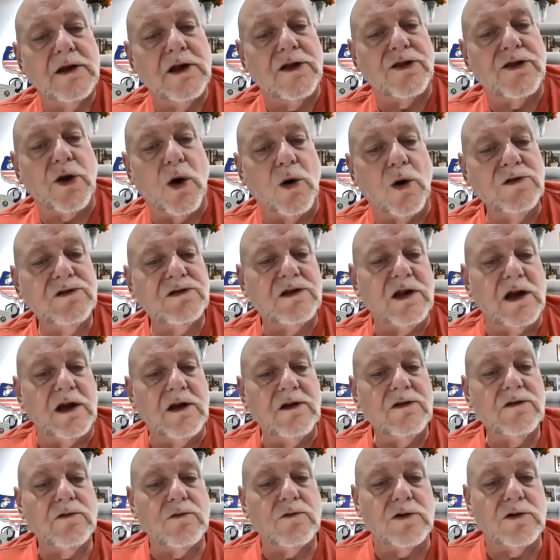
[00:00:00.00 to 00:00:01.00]
that those
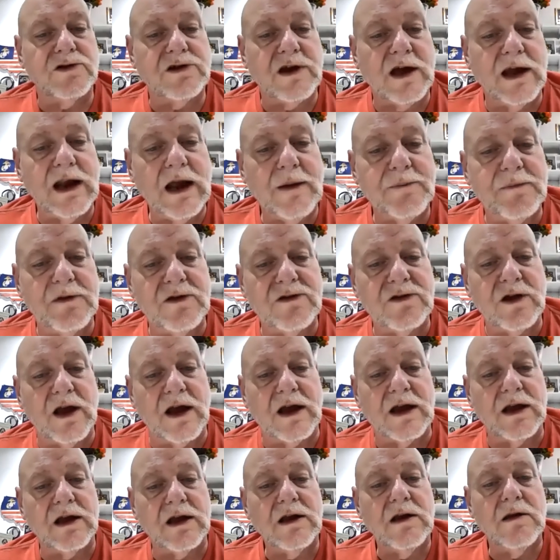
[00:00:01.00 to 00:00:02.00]
things which cannot be
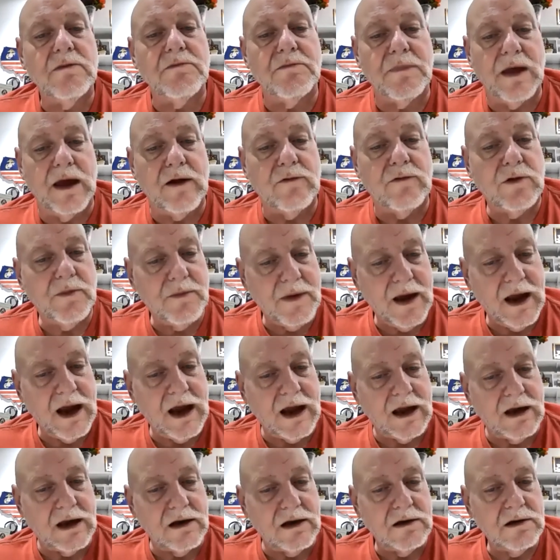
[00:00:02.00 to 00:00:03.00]
shaken may
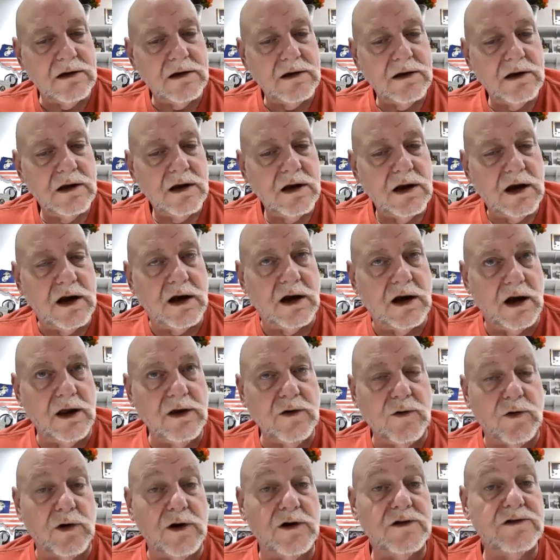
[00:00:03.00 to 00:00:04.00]
remain. In
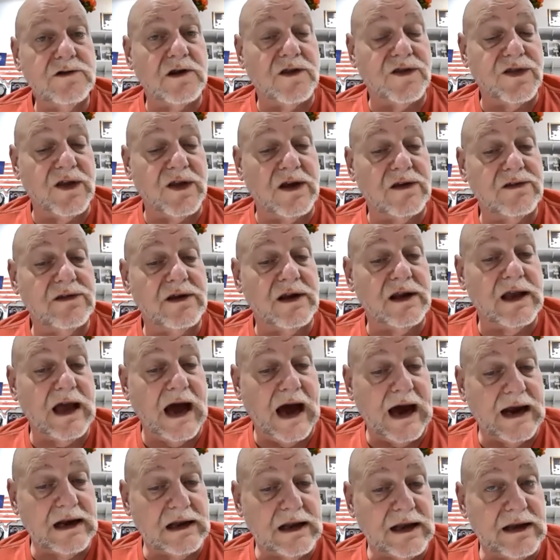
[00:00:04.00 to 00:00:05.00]
other words, the things that
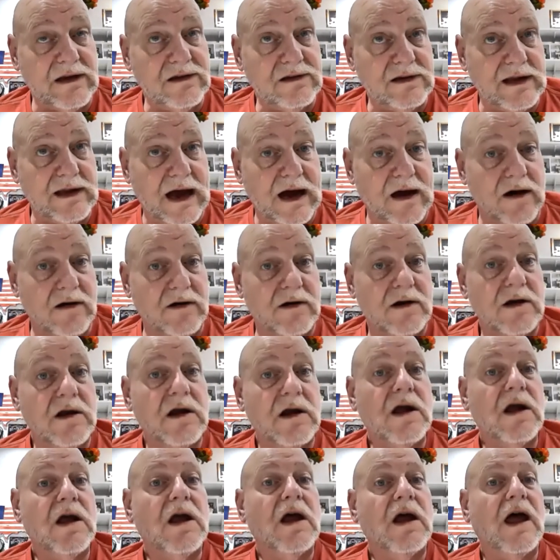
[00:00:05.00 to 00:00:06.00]
God lays down
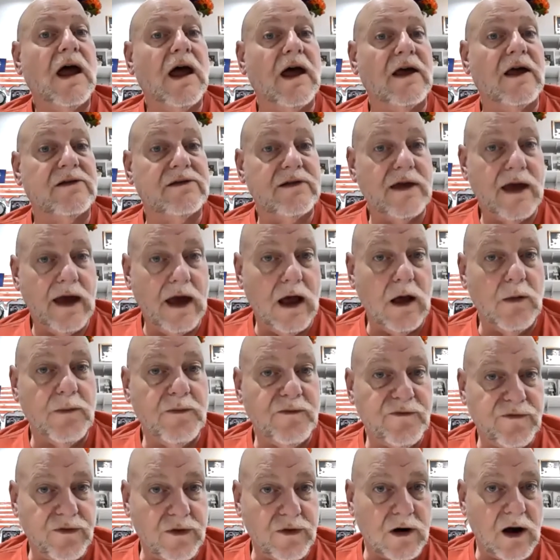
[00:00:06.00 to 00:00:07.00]
as
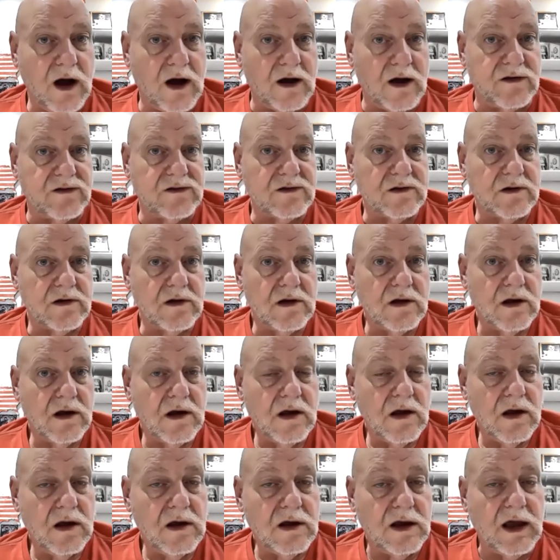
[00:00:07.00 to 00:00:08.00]
help for us,
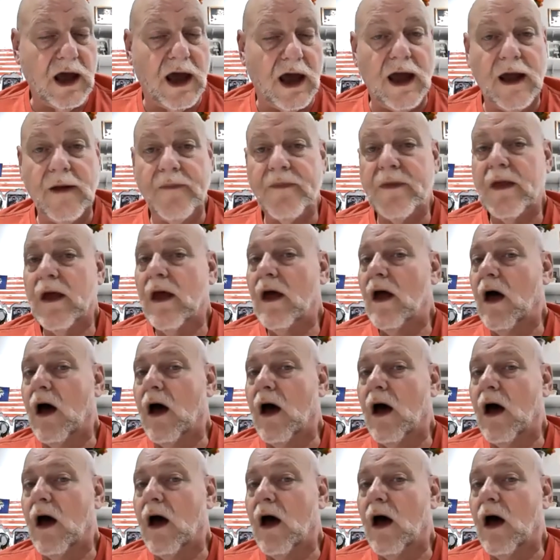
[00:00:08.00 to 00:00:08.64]
okay?